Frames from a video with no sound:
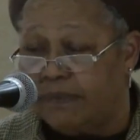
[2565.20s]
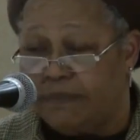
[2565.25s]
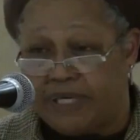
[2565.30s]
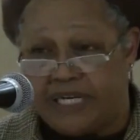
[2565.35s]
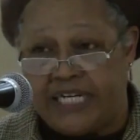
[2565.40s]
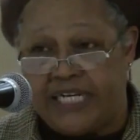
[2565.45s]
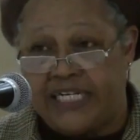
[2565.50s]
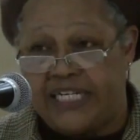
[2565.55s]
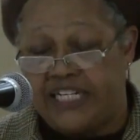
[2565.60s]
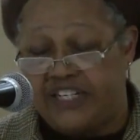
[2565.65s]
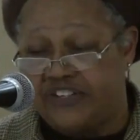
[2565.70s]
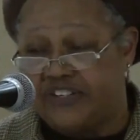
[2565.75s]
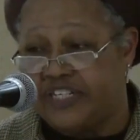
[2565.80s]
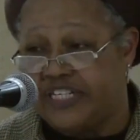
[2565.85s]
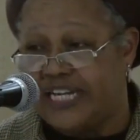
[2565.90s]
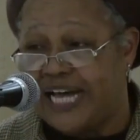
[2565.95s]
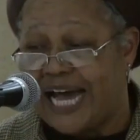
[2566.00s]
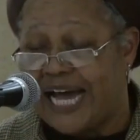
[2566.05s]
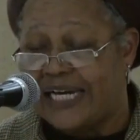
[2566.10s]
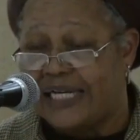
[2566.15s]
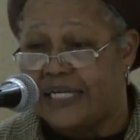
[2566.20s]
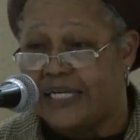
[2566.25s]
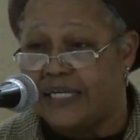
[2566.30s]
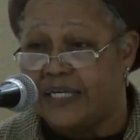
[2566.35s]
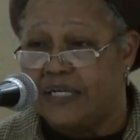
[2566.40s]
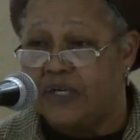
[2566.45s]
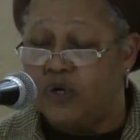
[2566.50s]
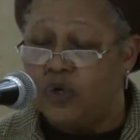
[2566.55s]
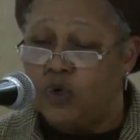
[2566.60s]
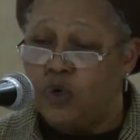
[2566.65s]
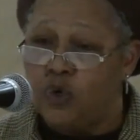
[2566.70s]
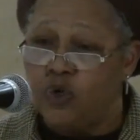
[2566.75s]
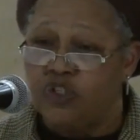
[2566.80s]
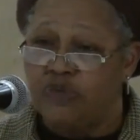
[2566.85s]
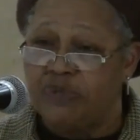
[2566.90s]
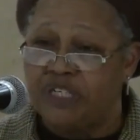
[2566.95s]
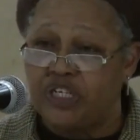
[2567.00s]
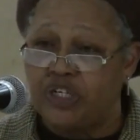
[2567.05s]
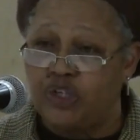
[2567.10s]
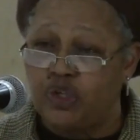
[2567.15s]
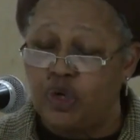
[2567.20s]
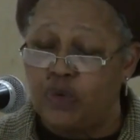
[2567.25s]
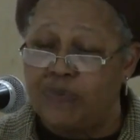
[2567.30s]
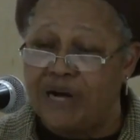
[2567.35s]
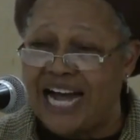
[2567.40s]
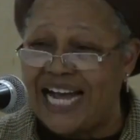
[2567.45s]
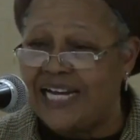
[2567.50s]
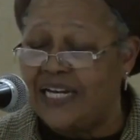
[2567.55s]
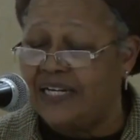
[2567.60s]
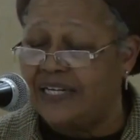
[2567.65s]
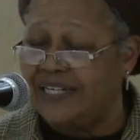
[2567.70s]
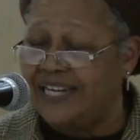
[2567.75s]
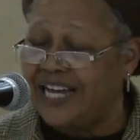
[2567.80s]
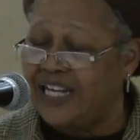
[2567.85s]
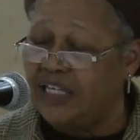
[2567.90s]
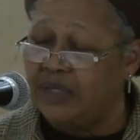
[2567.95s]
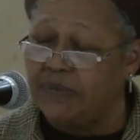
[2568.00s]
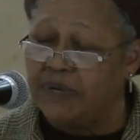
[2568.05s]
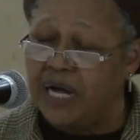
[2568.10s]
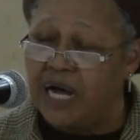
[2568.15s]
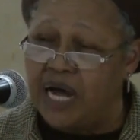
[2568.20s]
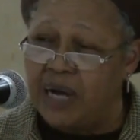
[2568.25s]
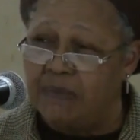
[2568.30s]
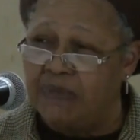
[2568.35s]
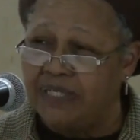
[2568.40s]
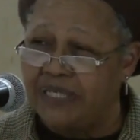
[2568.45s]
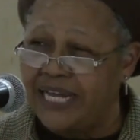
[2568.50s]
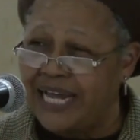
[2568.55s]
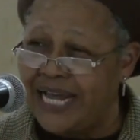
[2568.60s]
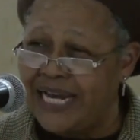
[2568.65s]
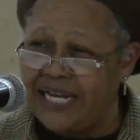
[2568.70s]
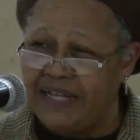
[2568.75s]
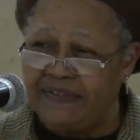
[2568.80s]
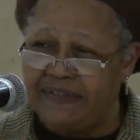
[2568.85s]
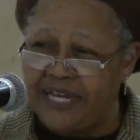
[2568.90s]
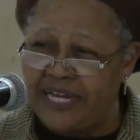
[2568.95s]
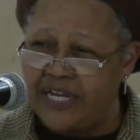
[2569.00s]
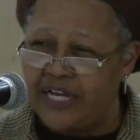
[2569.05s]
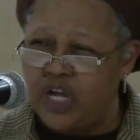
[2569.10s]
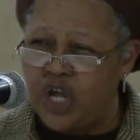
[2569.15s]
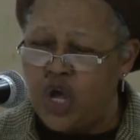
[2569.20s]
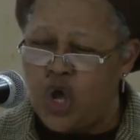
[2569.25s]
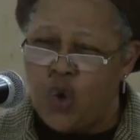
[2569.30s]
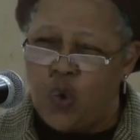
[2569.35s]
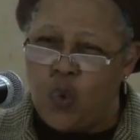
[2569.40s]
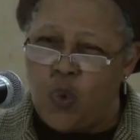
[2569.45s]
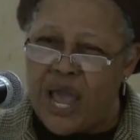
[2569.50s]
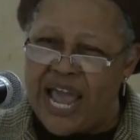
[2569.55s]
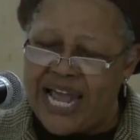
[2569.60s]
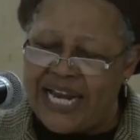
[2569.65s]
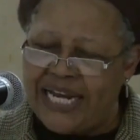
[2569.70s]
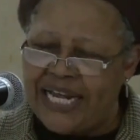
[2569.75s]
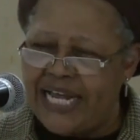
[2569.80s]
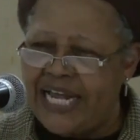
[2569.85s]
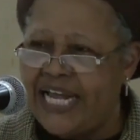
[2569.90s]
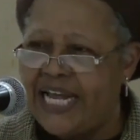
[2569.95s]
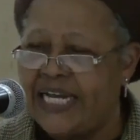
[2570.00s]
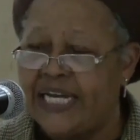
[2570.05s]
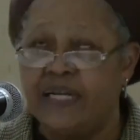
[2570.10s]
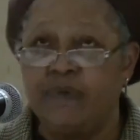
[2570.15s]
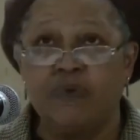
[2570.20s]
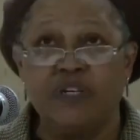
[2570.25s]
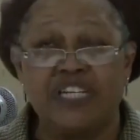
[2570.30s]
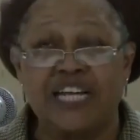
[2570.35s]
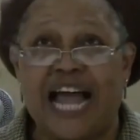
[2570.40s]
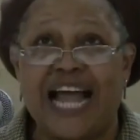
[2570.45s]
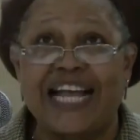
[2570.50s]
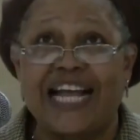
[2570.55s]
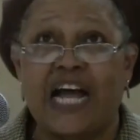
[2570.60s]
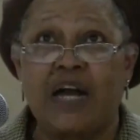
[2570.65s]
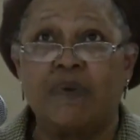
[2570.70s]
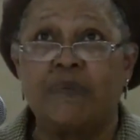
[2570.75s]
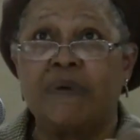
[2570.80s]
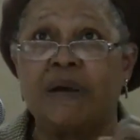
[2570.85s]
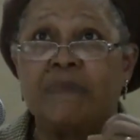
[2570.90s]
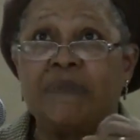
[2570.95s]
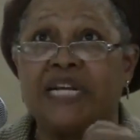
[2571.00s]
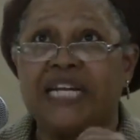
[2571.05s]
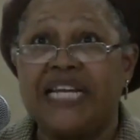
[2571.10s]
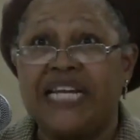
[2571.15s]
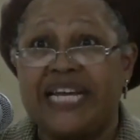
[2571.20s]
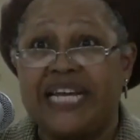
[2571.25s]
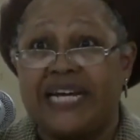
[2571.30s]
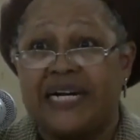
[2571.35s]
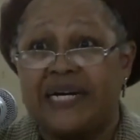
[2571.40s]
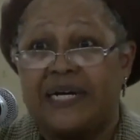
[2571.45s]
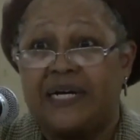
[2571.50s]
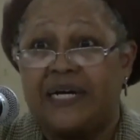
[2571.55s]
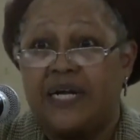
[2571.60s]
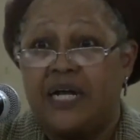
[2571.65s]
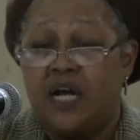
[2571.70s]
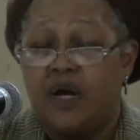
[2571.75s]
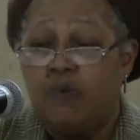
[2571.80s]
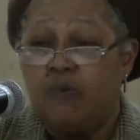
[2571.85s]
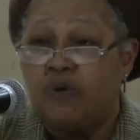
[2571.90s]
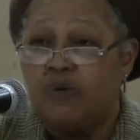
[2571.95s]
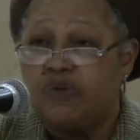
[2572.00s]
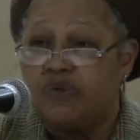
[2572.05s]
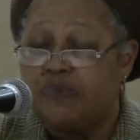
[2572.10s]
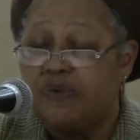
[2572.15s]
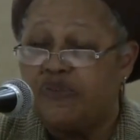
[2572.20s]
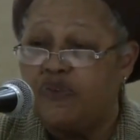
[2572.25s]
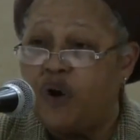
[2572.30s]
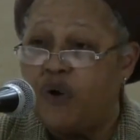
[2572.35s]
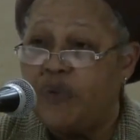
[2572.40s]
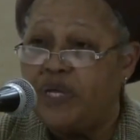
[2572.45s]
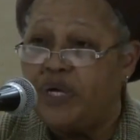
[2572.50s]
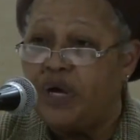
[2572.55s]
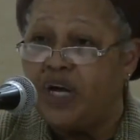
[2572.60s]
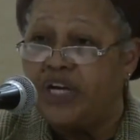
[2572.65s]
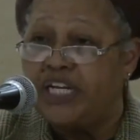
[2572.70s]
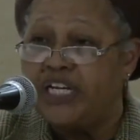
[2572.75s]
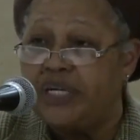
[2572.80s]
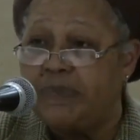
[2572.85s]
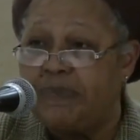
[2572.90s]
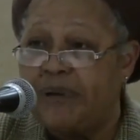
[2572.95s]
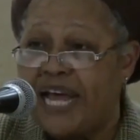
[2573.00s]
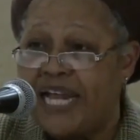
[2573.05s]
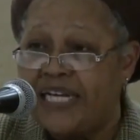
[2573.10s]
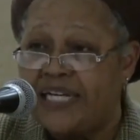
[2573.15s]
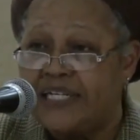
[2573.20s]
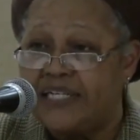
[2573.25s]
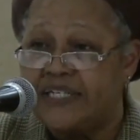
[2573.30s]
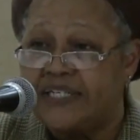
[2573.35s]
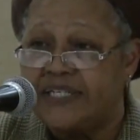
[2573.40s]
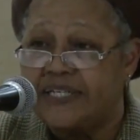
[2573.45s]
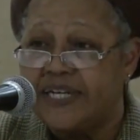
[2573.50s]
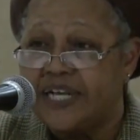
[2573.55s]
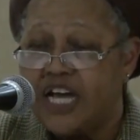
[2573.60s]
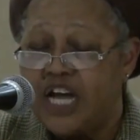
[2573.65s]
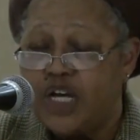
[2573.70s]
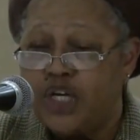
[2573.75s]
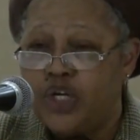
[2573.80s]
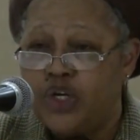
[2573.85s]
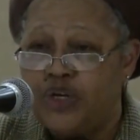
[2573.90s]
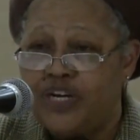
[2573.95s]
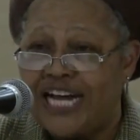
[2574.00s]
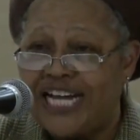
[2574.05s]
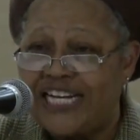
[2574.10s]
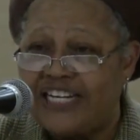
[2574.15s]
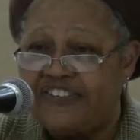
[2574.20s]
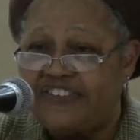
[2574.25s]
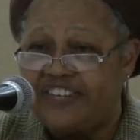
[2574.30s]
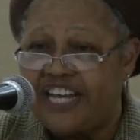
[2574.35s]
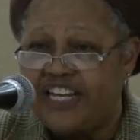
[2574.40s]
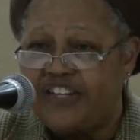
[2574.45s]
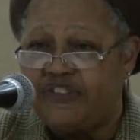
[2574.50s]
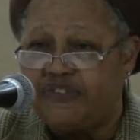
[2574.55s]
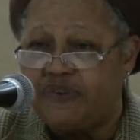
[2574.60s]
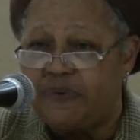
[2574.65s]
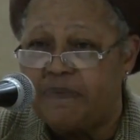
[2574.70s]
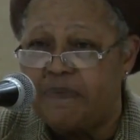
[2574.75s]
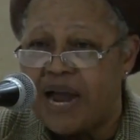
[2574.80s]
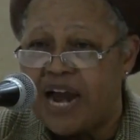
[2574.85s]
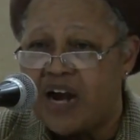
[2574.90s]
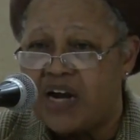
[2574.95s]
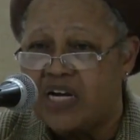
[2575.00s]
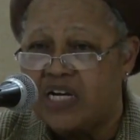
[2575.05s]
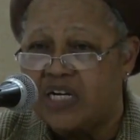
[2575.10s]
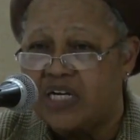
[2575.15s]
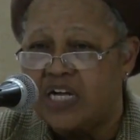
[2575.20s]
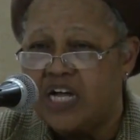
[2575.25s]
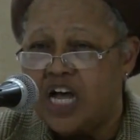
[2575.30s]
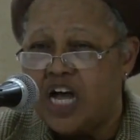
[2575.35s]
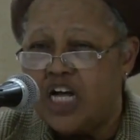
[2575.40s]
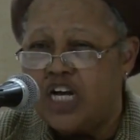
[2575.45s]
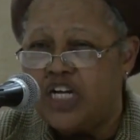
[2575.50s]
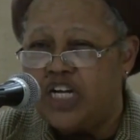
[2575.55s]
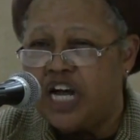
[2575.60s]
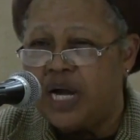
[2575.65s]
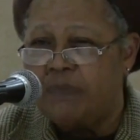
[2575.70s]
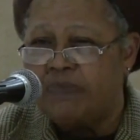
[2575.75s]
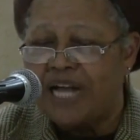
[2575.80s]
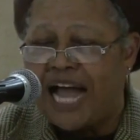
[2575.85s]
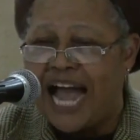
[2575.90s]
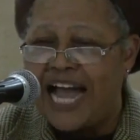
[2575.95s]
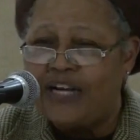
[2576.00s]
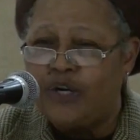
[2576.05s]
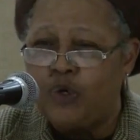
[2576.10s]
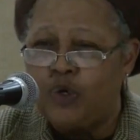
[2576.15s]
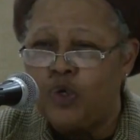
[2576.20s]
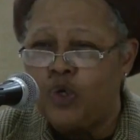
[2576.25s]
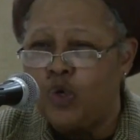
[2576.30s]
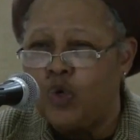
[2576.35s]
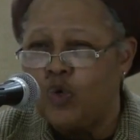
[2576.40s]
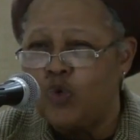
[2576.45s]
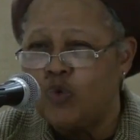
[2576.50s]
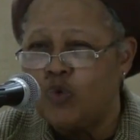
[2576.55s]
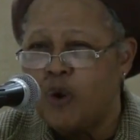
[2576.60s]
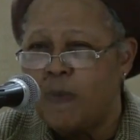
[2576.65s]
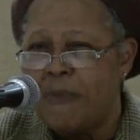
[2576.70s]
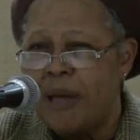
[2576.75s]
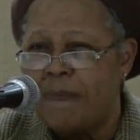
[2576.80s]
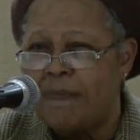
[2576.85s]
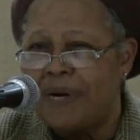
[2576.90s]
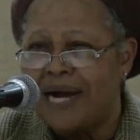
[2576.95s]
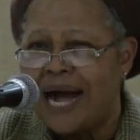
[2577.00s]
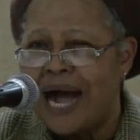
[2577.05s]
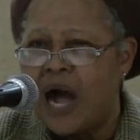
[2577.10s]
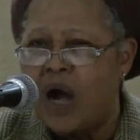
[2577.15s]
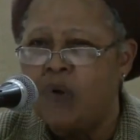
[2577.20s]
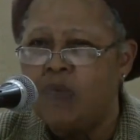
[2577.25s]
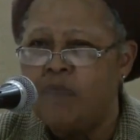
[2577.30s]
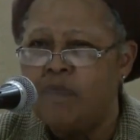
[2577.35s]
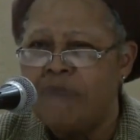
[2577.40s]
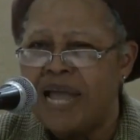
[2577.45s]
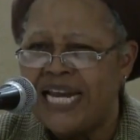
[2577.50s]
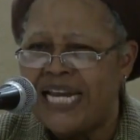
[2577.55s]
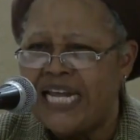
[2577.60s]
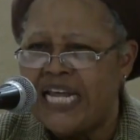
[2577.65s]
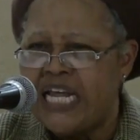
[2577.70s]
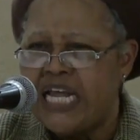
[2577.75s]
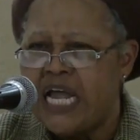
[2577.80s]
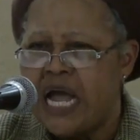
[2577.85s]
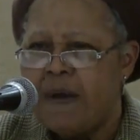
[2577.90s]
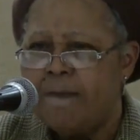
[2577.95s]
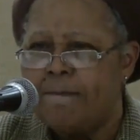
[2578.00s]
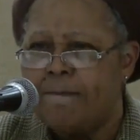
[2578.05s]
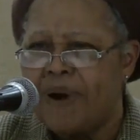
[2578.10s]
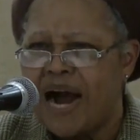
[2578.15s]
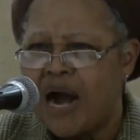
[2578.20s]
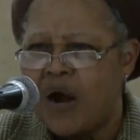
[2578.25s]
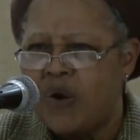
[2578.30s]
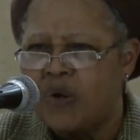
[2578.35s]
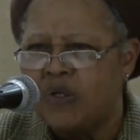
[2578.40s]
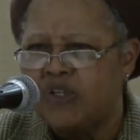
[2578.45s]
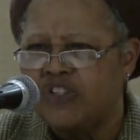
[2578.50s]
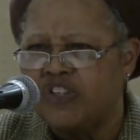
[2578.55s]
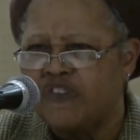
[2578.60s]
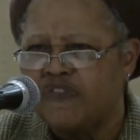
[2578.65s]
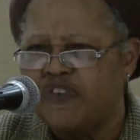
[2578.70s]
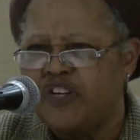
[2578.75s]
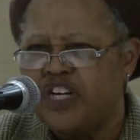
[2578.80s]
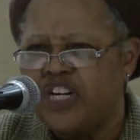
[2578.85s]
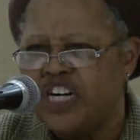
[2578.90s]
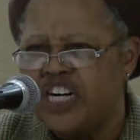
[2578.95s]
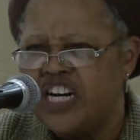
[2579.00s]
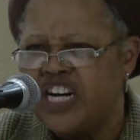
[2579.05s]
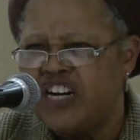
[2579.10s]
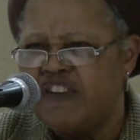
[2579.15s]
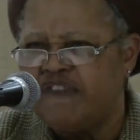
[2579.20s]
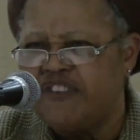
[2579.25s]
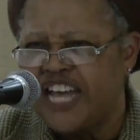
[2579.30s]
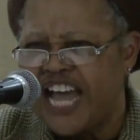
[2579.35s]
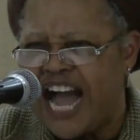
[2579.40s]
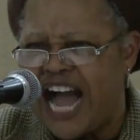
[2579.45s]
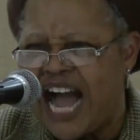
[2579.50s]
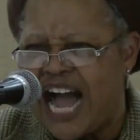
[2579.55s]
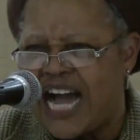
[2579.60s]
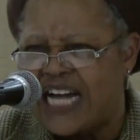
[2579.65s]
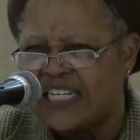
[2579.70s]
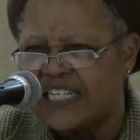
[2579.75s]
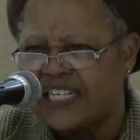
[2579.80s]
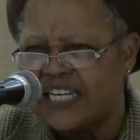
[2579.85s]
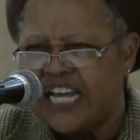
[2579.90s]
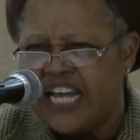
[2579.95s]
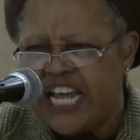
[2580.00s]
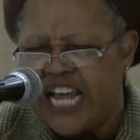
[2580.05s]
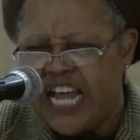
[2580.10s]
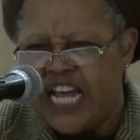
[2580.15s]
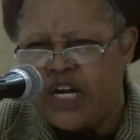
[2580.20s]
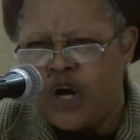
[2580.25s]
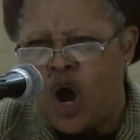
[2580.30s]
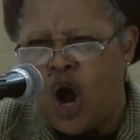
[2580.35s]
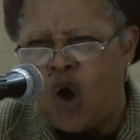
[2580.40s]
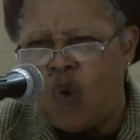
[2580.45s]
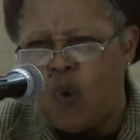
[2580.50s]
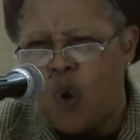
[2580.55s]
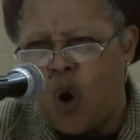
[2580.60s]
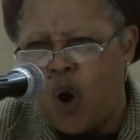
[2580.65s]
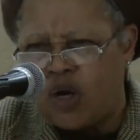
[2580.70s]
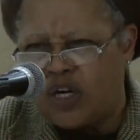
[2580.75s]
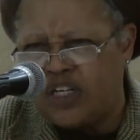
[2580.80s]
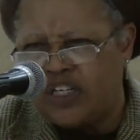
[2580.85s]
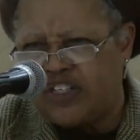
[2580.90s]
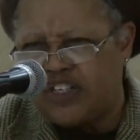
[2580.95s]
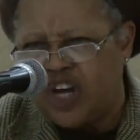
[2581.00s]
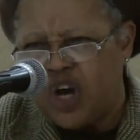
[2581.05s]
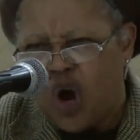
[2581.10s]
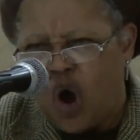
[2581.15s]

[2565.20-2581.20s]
But in addition to that, who was Mr. Joe Biden to tell the Bahamas anything when I can't remember the year, but it was before we got independence. The United States of America dumped, I don't know, remember how many barrels of nerve gas in our waters